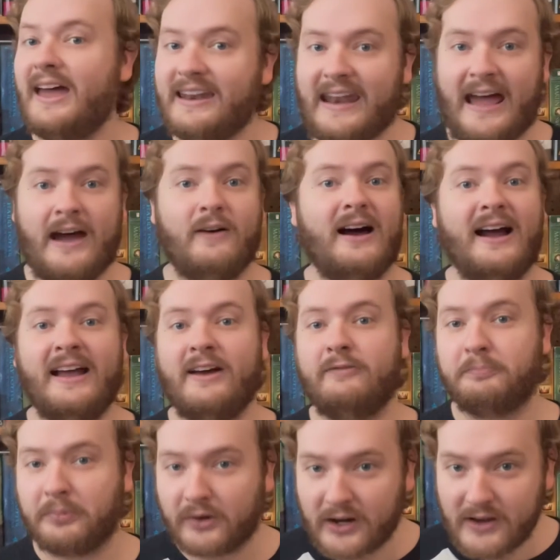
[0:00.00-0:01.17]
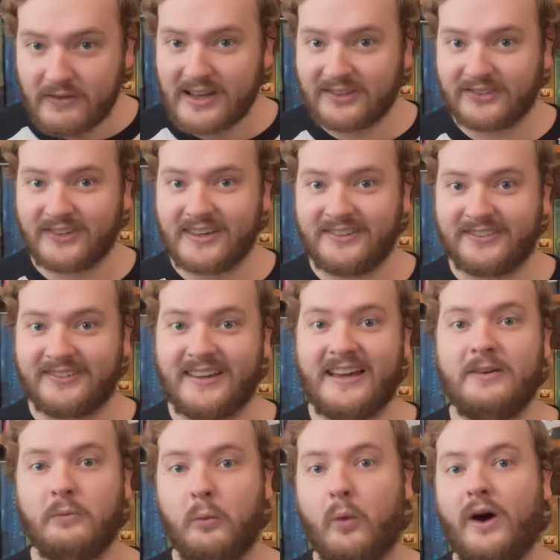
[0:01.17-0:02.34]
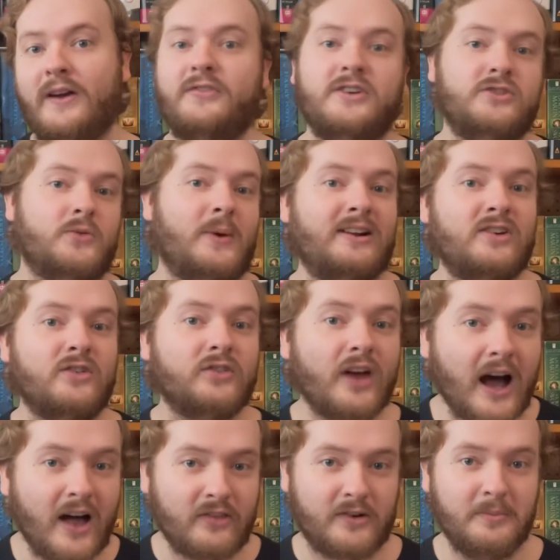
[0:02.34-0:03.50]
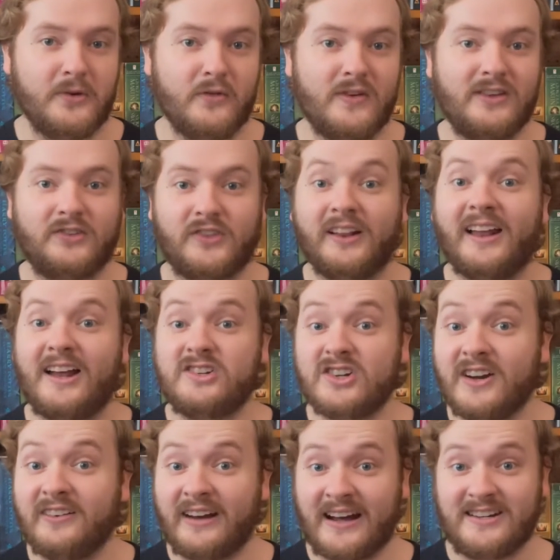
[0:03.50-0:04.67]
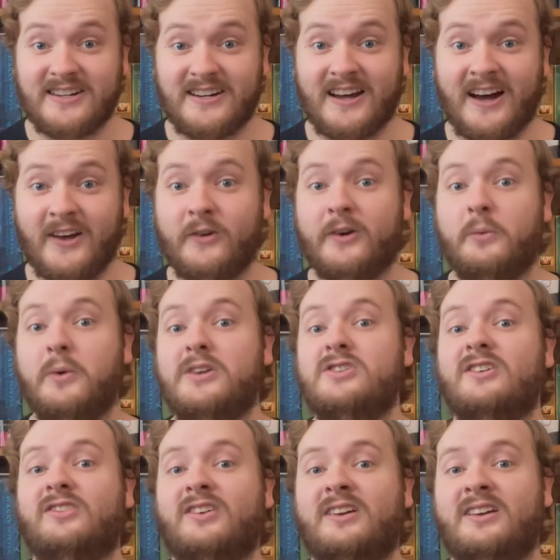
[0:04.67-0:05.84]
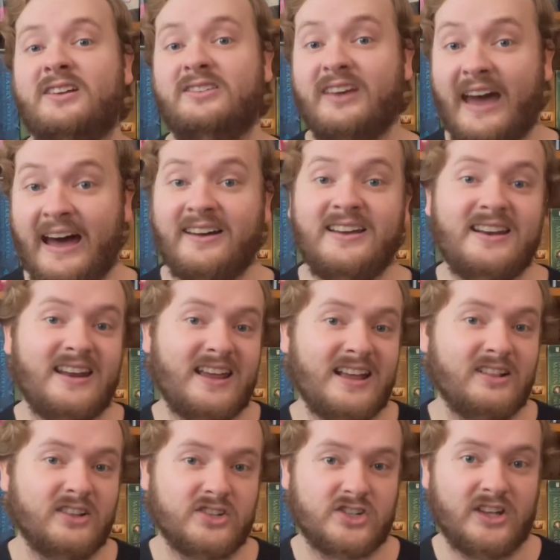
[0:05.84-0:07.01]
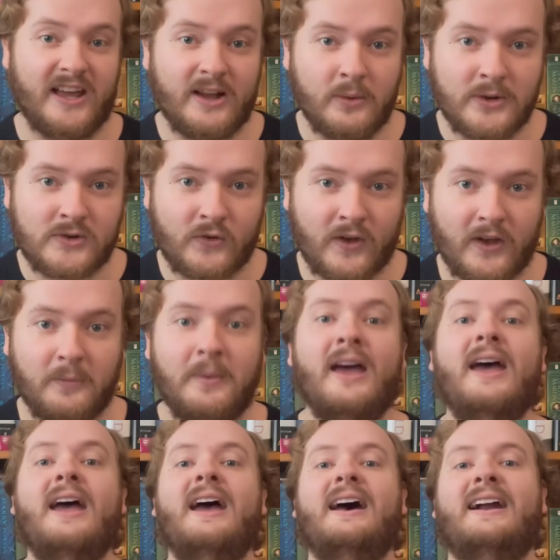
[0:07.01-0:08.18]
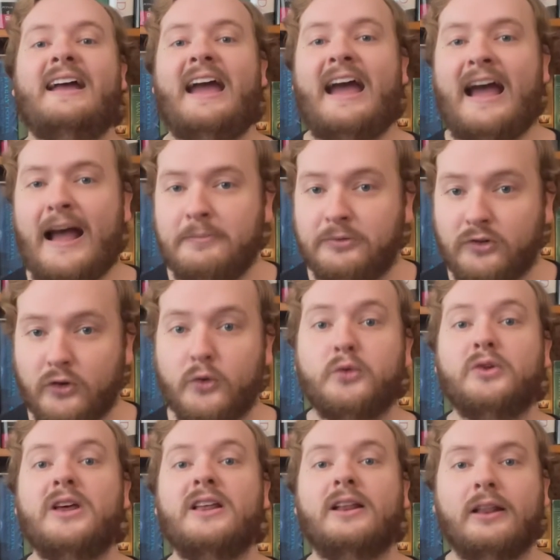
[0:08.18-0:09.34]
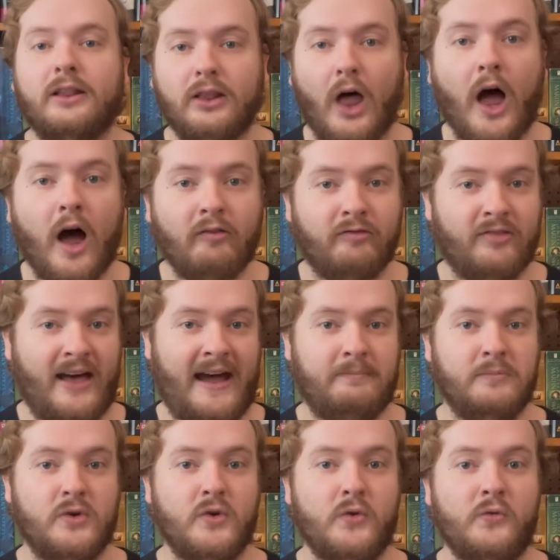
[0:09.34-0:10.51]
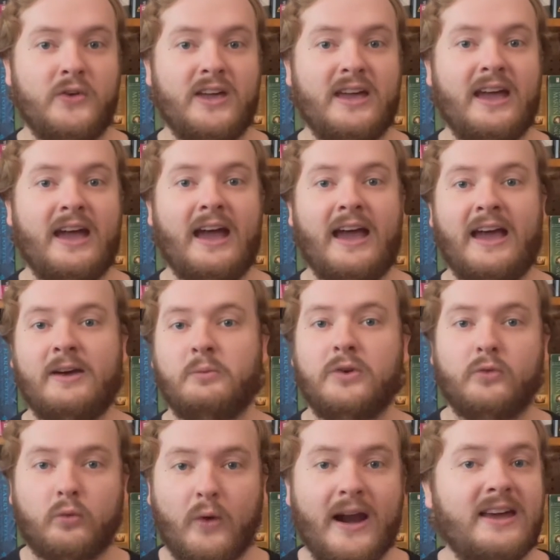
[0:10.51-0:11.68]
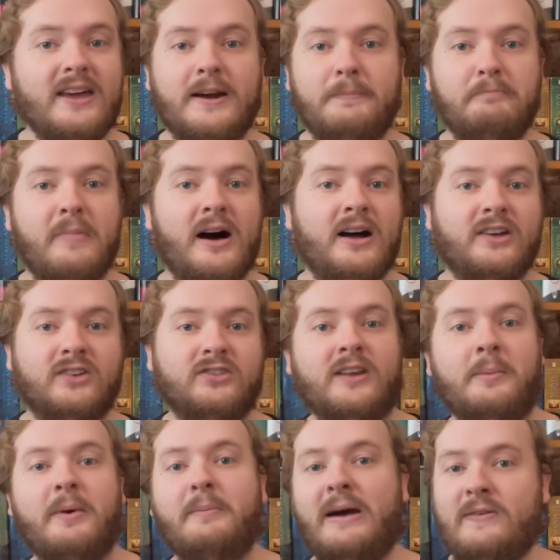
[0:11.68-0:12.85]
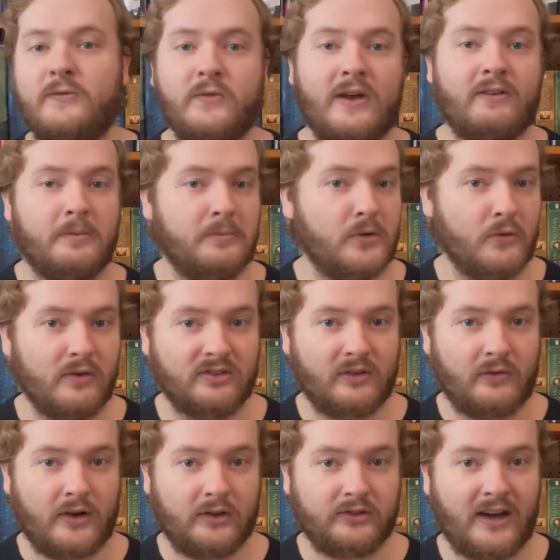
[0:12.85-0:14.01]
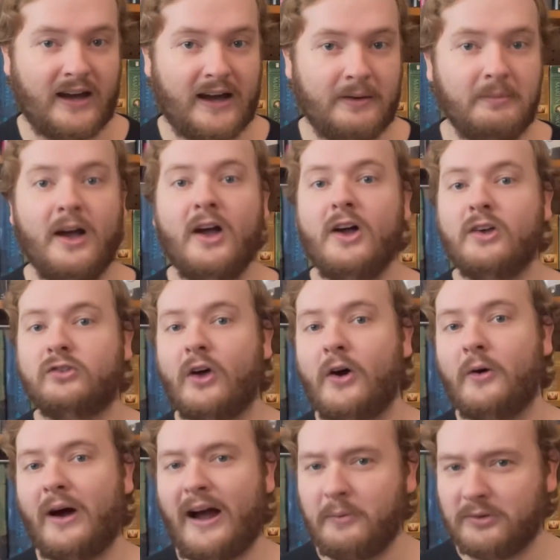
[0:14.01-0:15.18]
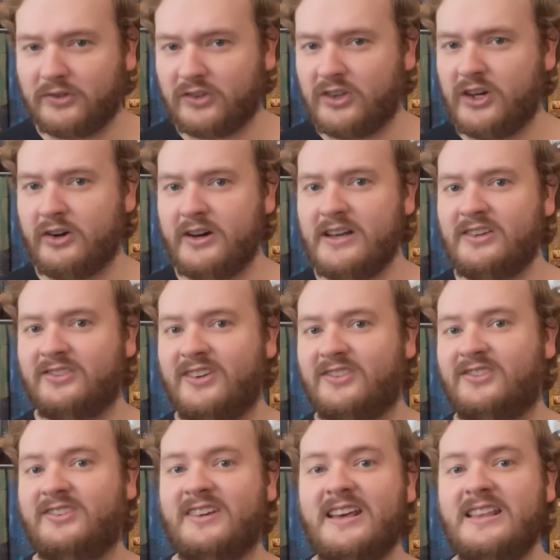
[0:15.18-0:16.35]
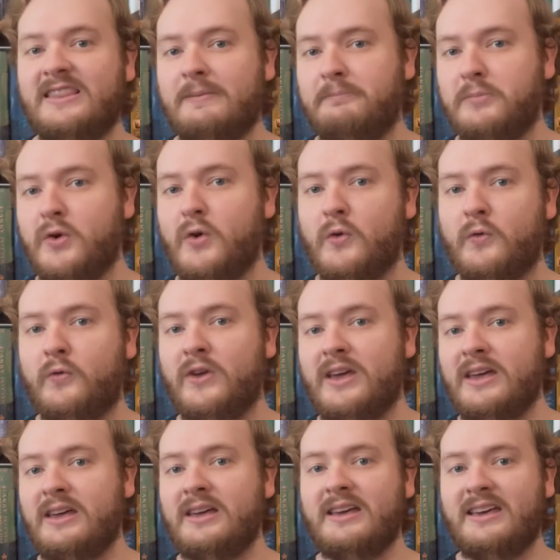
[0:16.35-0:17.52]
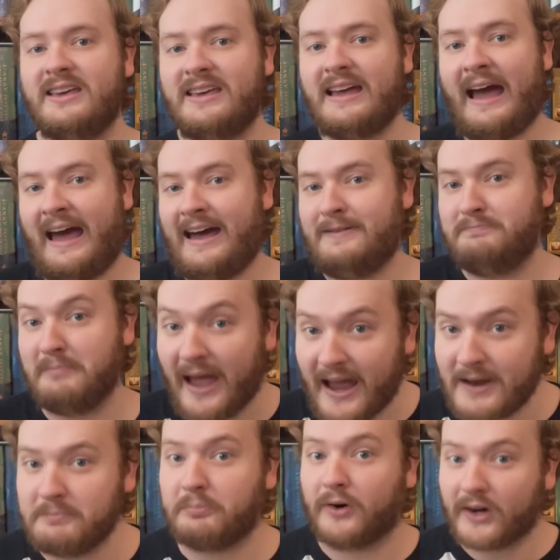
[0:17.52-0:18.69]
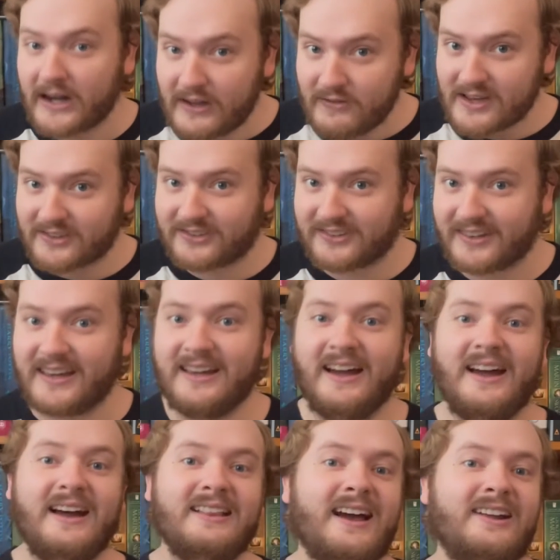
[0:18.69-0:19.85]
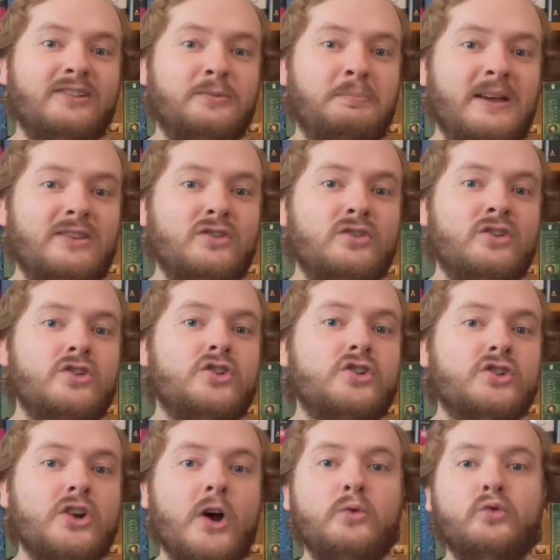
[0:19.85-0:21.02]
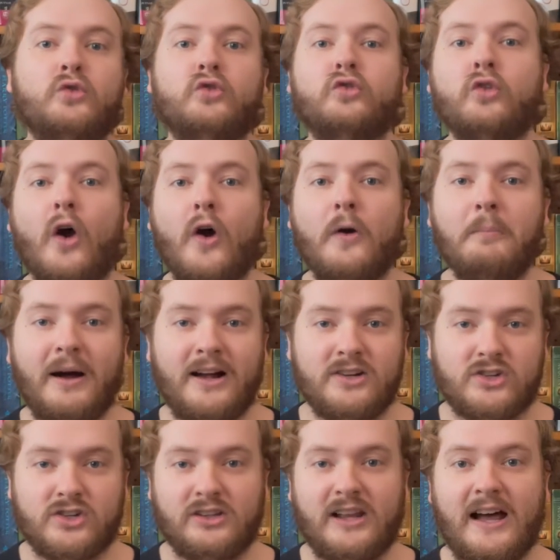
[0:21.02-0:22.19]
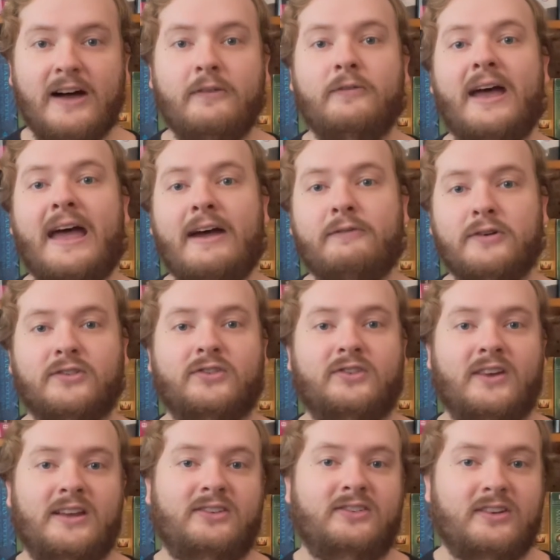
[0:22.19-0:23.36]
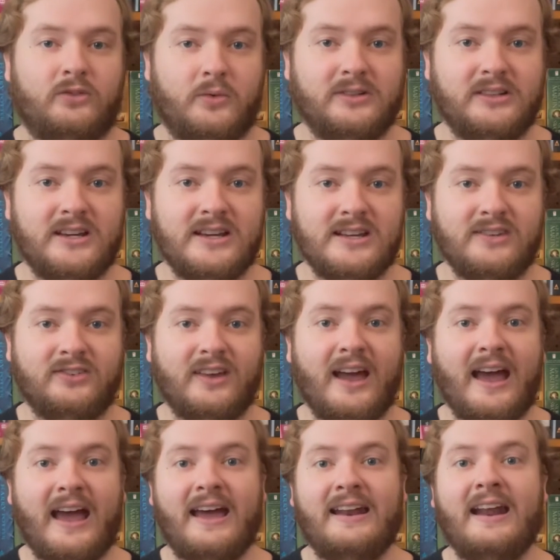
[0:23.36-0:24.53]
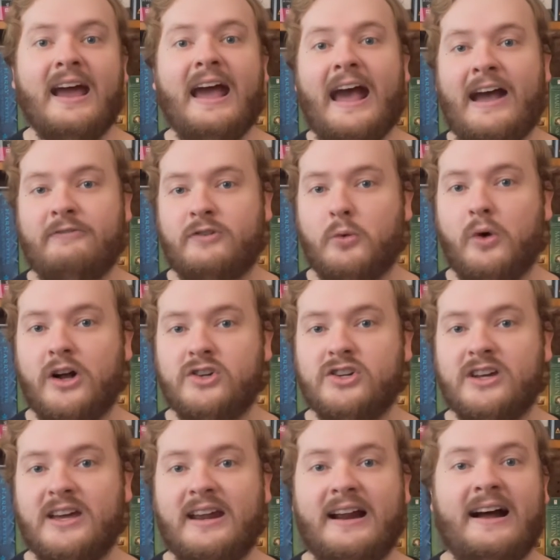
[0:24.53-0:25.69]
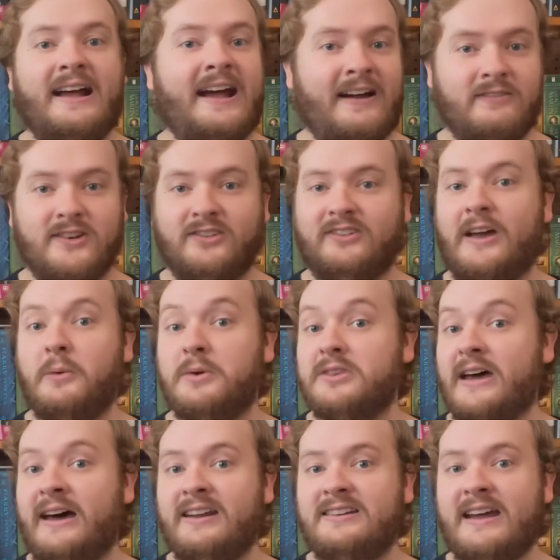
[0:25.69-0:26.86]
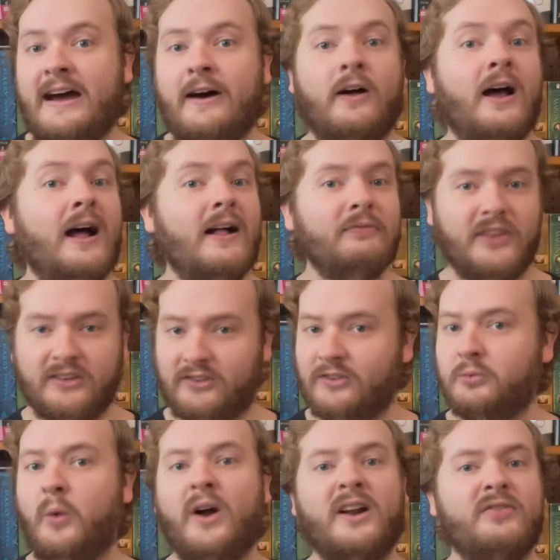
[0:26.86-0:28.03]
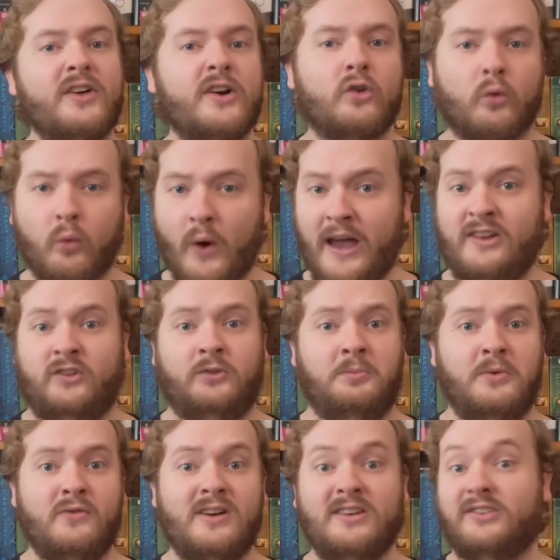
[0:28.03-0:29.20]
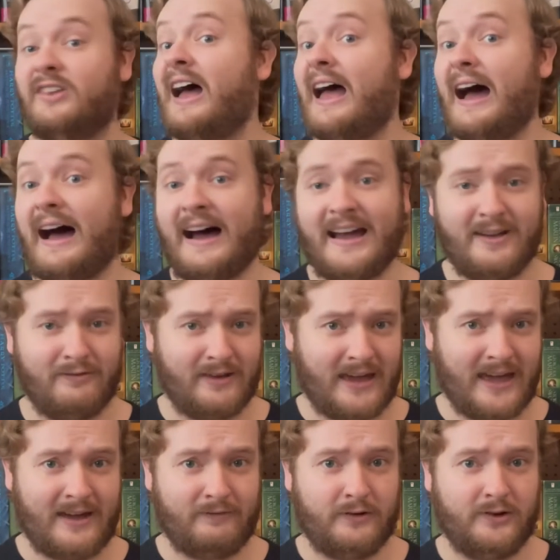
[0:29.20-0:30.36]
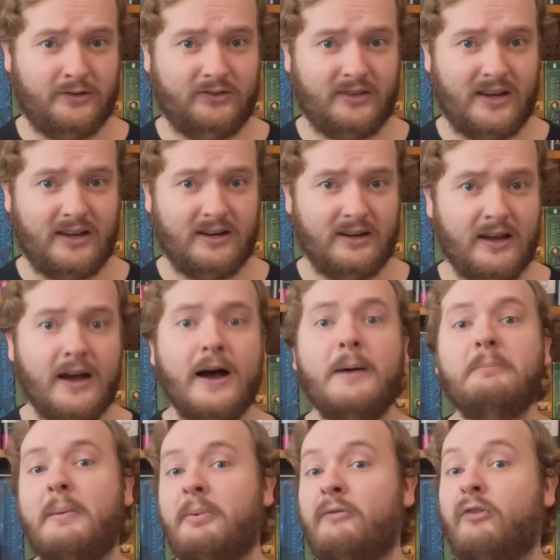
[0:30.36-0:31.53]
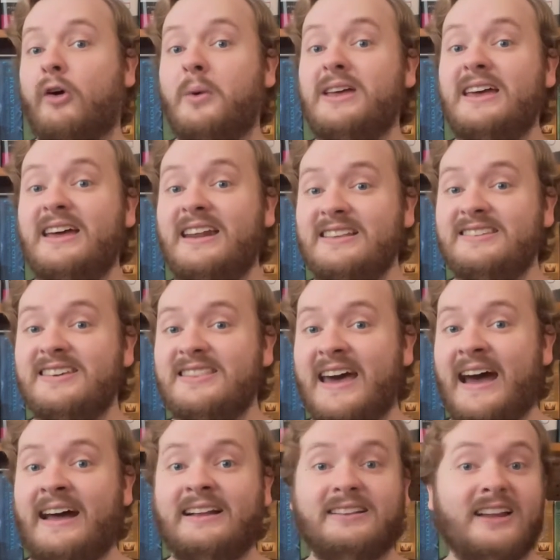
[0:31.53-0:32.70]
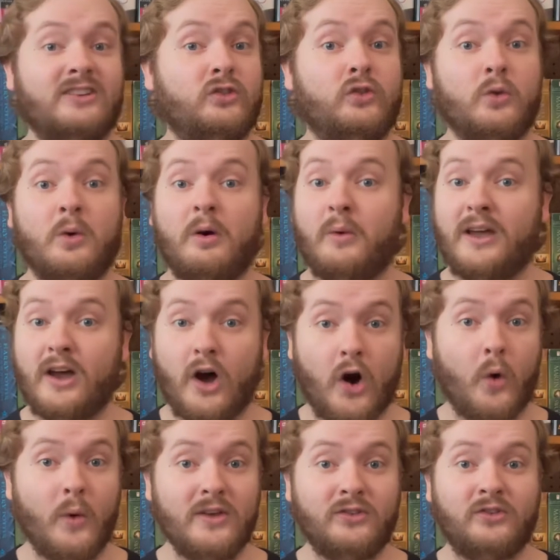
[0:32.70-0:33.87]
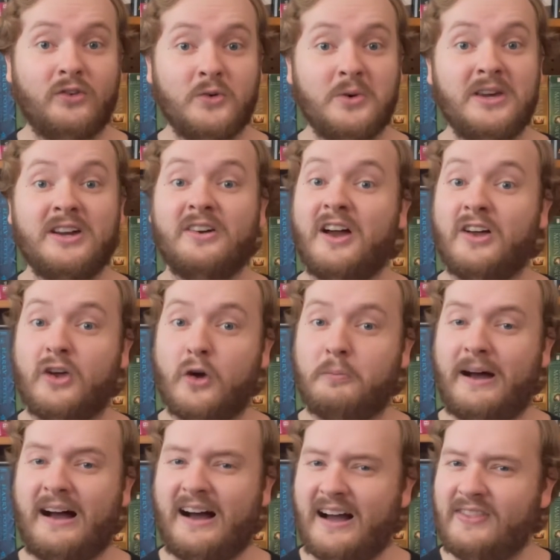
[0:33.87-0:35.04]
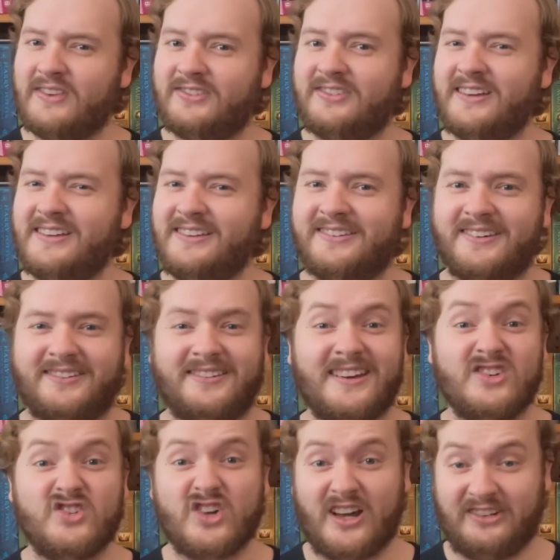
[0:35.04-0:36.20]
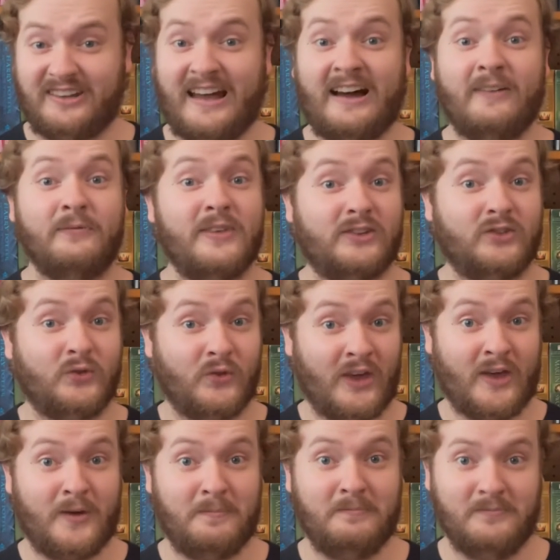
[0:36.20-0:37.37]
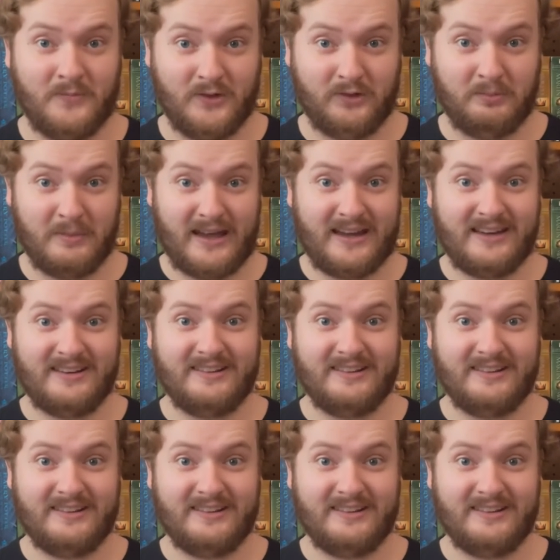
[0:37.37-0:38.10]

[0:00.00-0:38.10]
Now, I have previously seen one of the director's other movies, The Legend of 1900, which is an Italian-English language film, and I absolutely love that movie and would rank it among some of my favorite movies of all time. So I was curious to see the movie he had made previously that has been shown so much love ever since its release, and after watching it, I have to say without a doubt, this is one of the greatest movies I have ever seen. But before we get into that, let's do what we always do here and go behind the scenes to see just how this film was made.